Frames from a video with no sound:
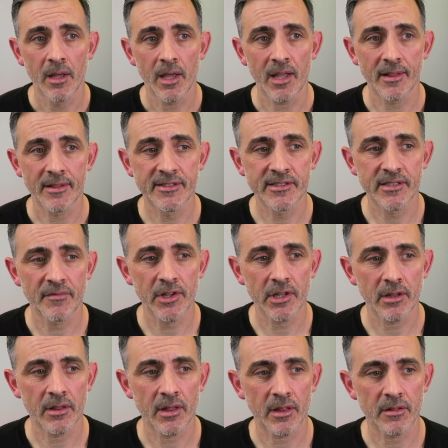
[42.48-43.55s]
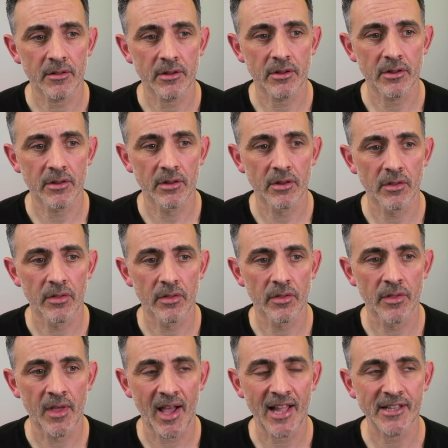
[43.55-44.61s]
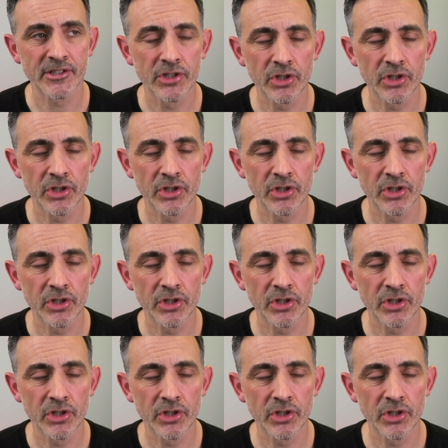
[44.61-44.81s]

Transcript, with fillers: It's something that has